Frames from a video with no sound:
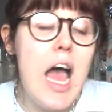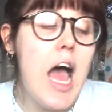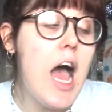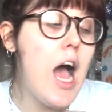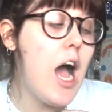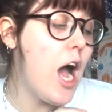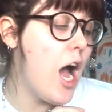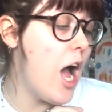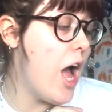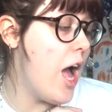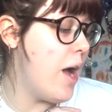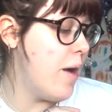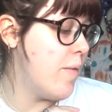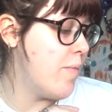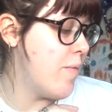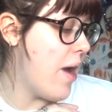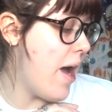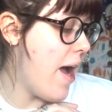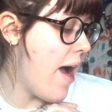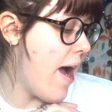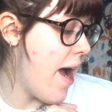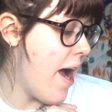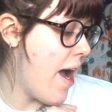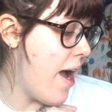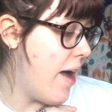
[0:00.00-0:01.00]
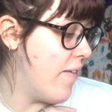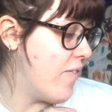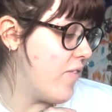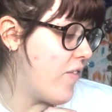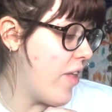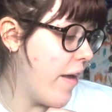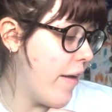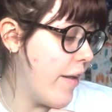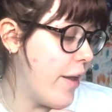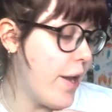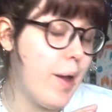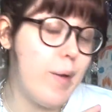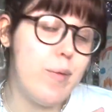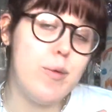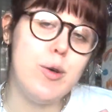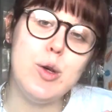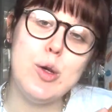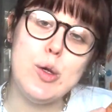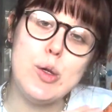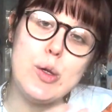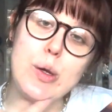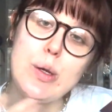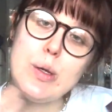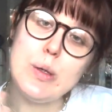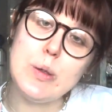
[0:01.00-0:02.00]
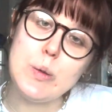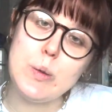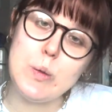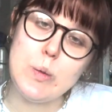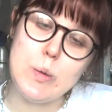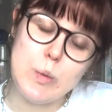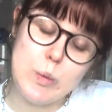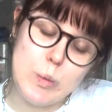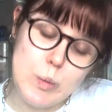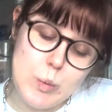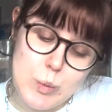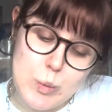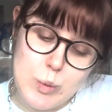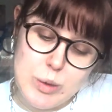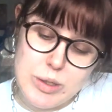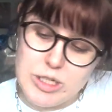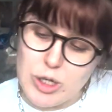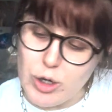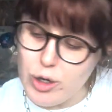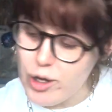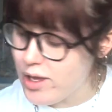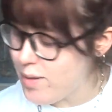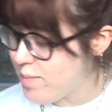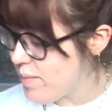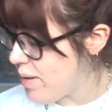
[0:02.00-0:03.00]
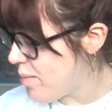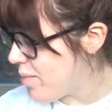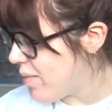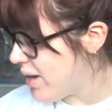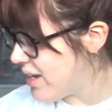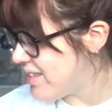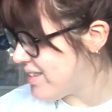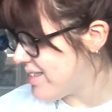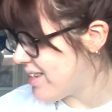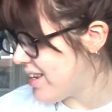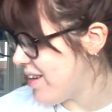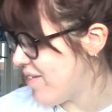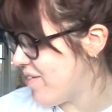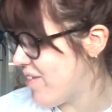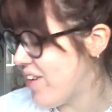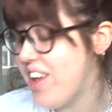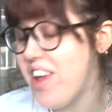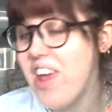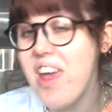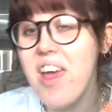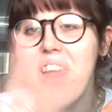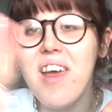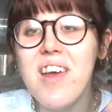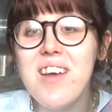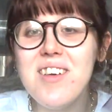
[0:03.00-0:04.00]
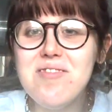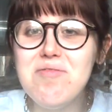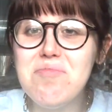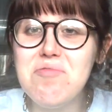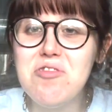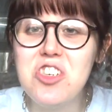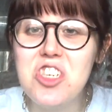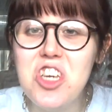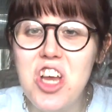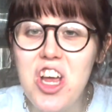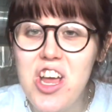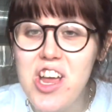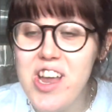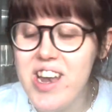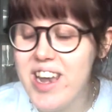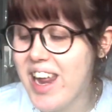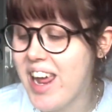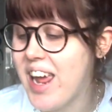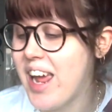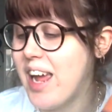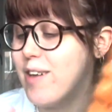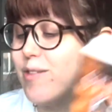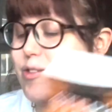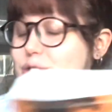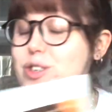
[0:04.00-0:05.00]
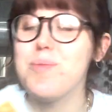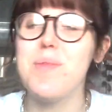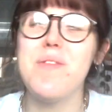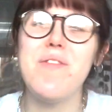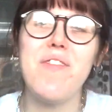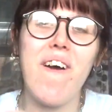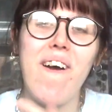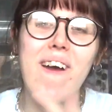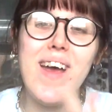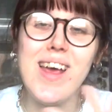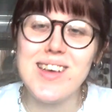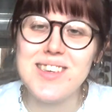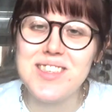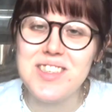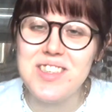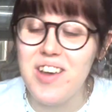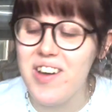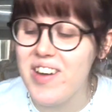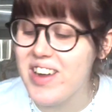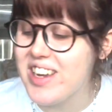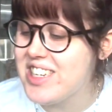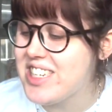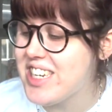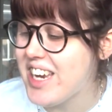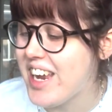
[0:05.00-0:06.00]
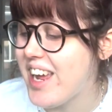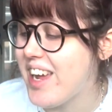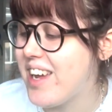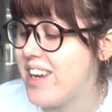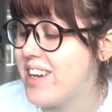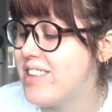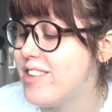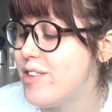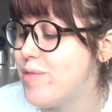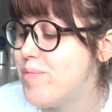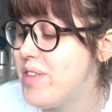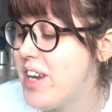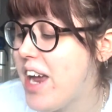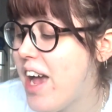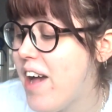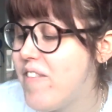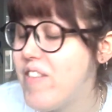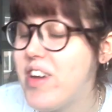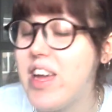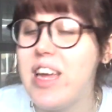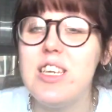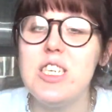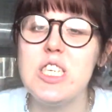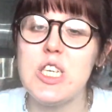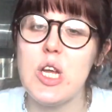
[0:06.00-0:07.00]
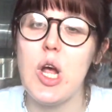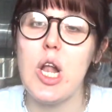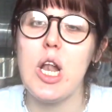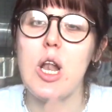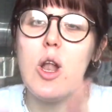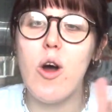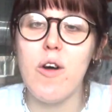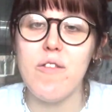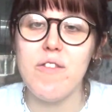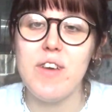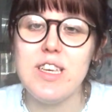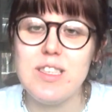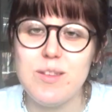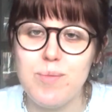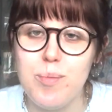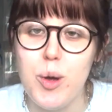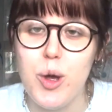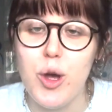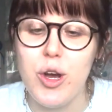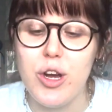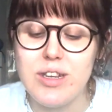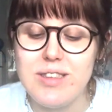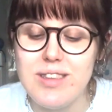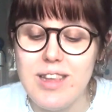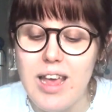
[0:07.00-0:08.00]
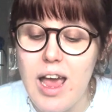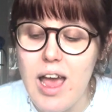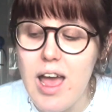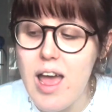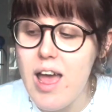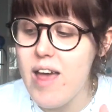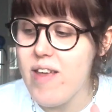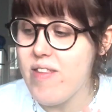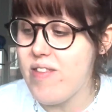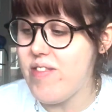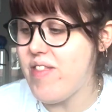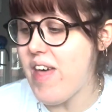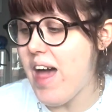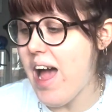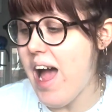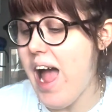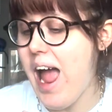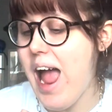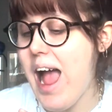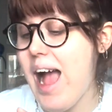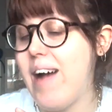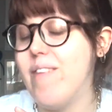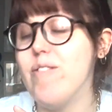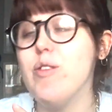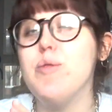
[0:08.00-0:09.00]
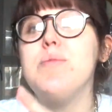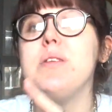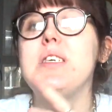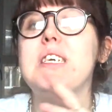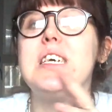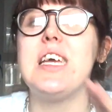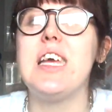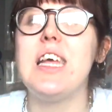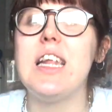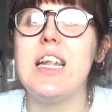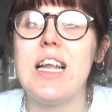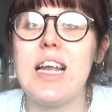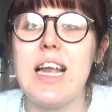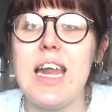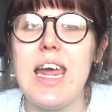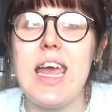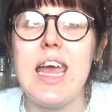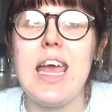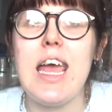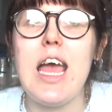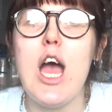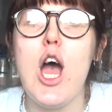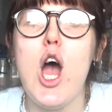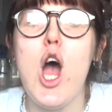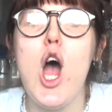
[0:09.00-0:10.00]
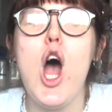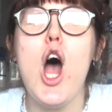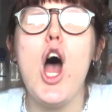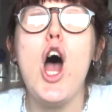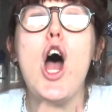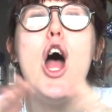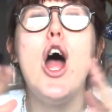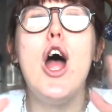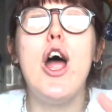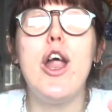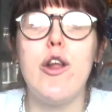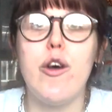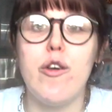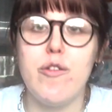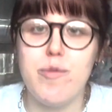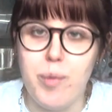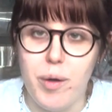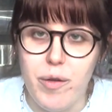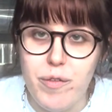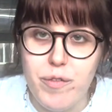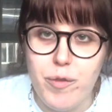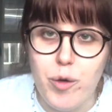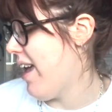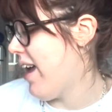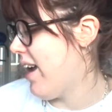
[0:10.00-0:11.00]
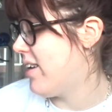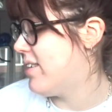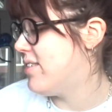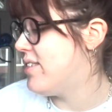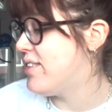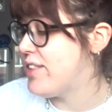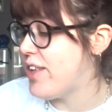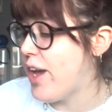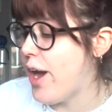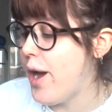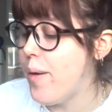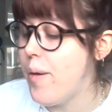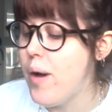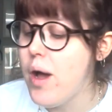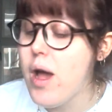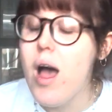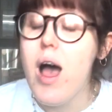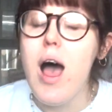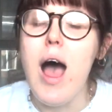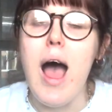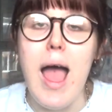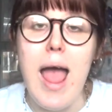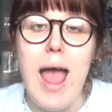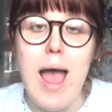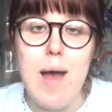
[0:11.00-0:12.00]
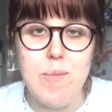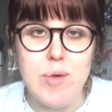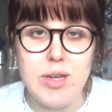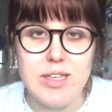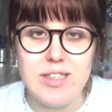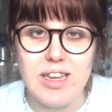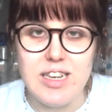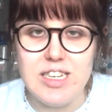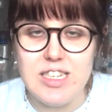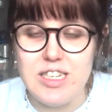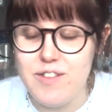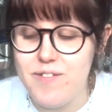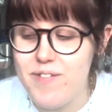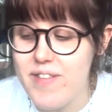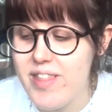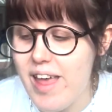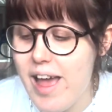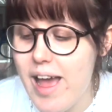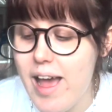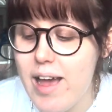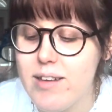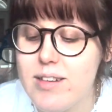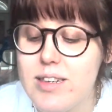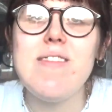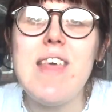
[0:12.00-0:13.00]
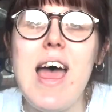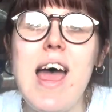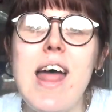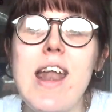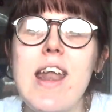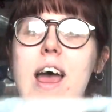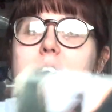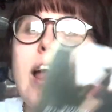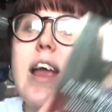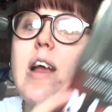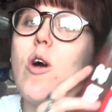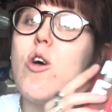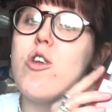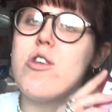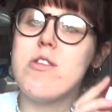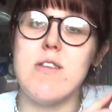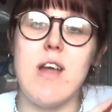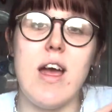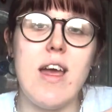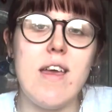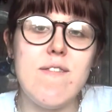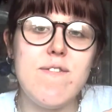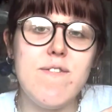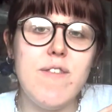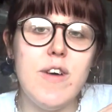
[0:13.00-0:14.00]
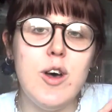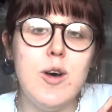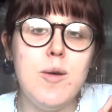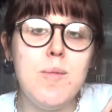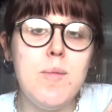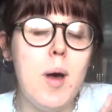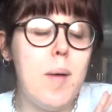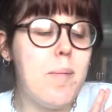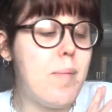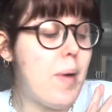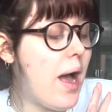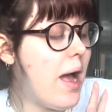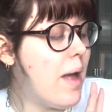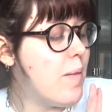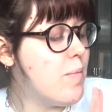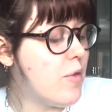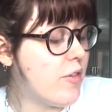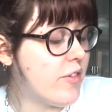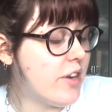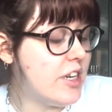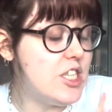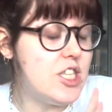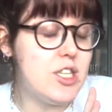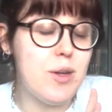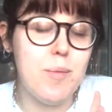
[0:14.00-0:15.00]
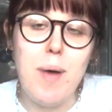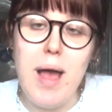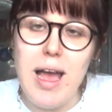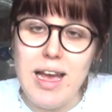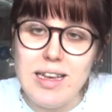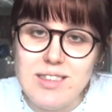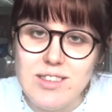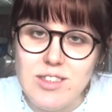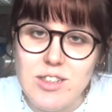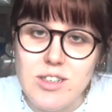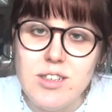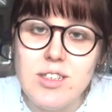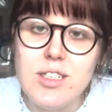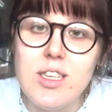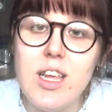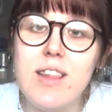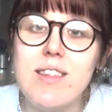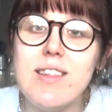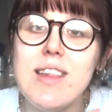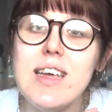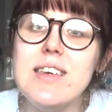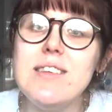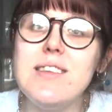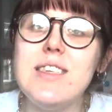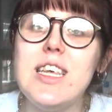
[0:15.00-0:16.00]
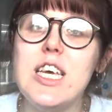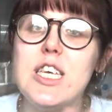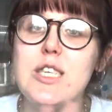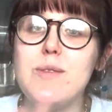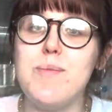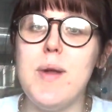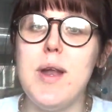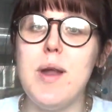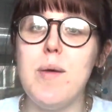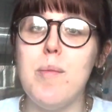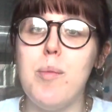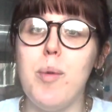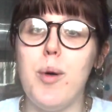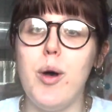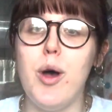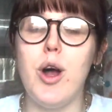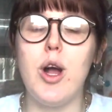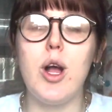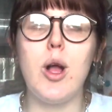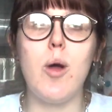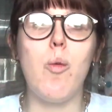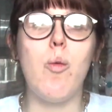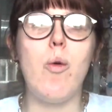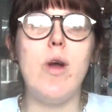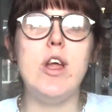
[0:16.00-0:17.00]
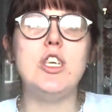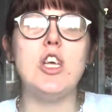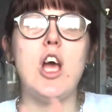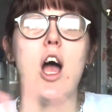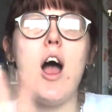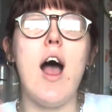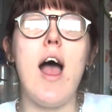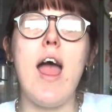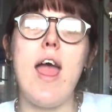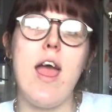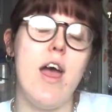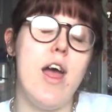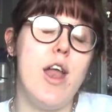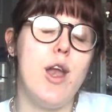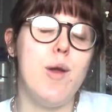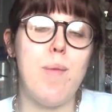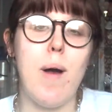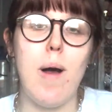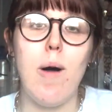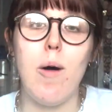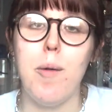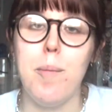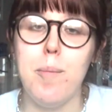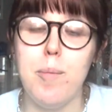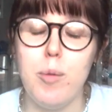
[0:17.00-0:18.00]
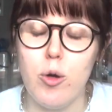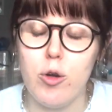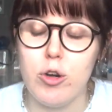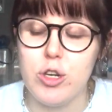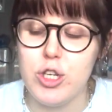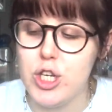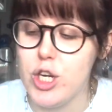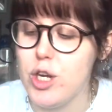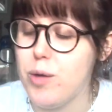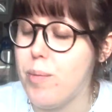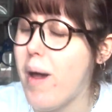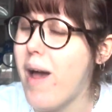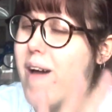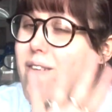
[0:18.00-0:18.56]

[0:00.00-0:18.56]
And then I will document my Stephen King journey, which is very exciting because I'm delving into a lot of his books that I haven't particularly heard of before, so I am excited for that. Then I got Night Film by Marisha Pessl. This has been a book which I heard about on BookTube a